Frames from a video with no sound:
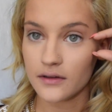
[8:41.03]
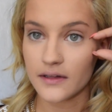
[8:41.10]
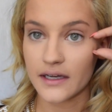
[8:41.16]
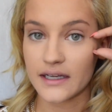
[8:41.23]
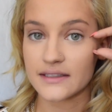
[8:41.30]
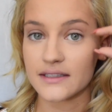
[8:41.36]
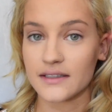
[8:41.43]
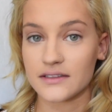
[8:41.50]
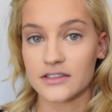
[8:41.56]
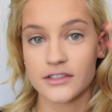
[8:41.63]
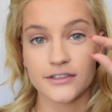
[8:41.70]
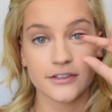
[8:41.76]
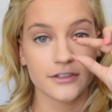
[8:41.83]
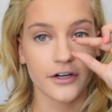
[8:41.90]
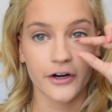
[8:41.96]
like I said,
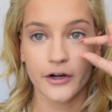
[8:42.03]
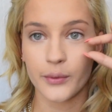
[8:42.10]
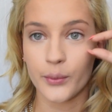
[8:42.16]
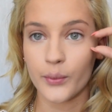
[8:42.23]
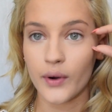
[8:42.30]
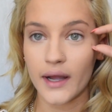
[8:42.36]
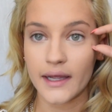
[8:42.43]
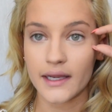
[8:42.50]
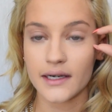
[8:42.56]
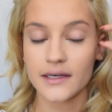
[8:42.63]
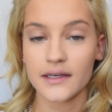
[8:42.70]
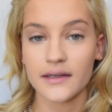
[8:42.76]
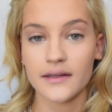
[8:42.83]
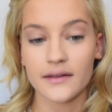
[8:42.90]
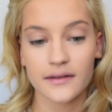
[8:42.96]
stark white
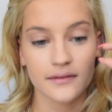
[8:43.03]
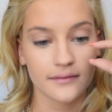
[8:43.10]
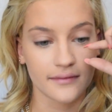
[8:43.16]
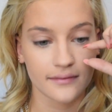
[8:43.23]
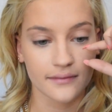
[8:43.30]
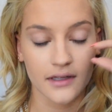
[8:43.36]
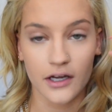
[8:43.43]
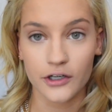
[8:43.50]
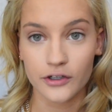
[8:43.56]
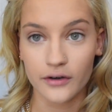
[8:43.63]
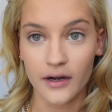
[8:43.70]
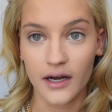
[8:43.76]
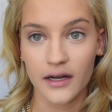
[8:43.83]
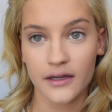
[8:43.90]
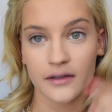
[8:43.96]
under
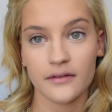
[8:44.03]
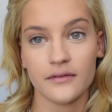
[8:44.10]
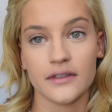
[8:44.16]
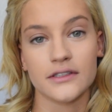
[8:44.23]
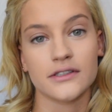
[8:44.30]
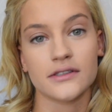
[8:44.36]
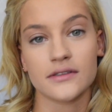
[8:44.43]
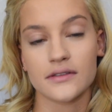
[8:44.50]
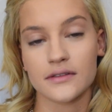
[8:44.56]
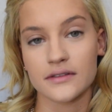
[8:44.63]
eye, which